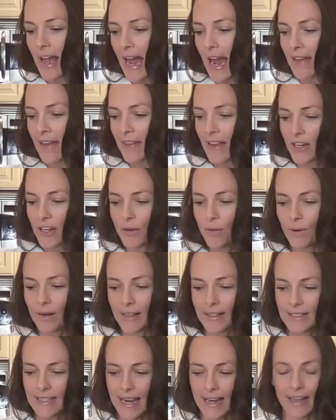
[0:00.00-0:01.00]
And then you
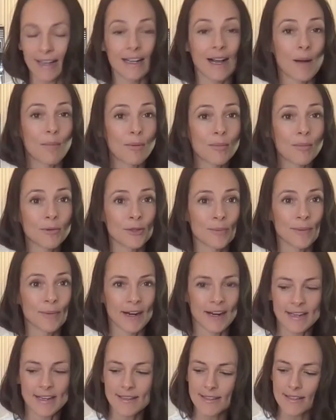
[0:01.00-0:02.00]
want to take a couple
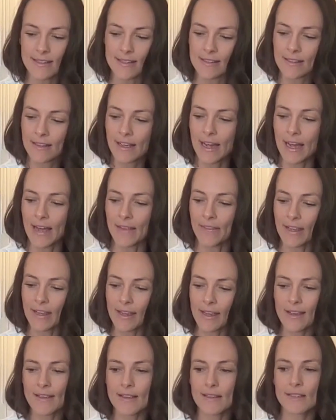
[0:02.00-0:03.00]
blueberries. And the
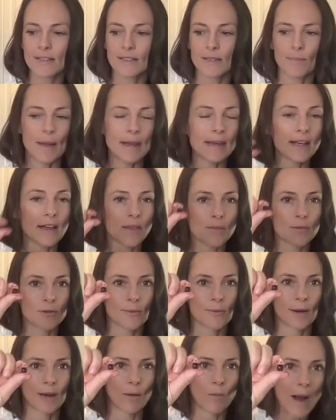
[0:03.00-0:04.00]
key is, depending on the
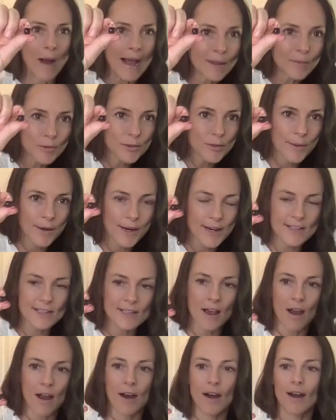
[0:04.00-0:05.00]
blueberry, wild blueberries
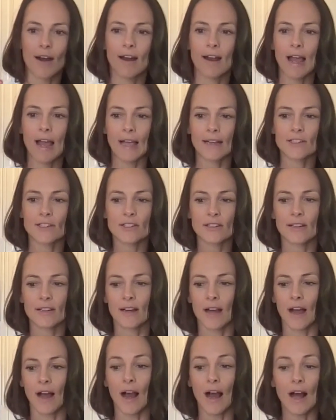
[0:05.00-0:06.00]
are
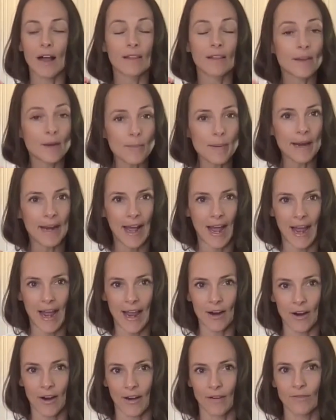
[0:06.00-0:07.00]
actually a little bit
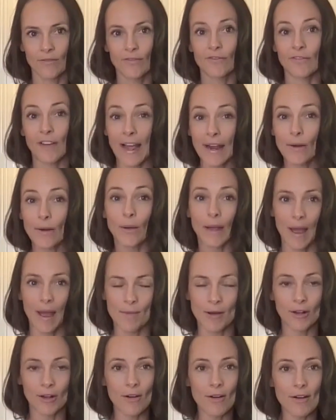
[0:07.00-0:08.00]
higher in
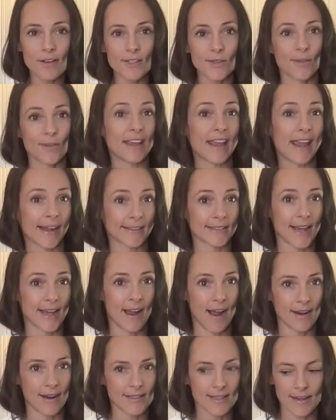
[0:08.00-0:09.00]
phytochemicals or the
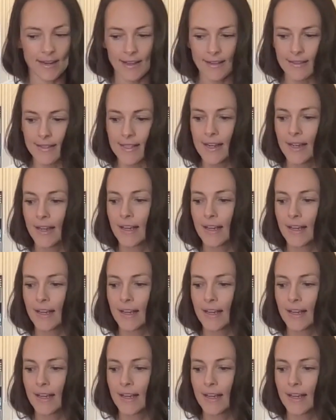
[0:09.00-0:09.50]
antioxidants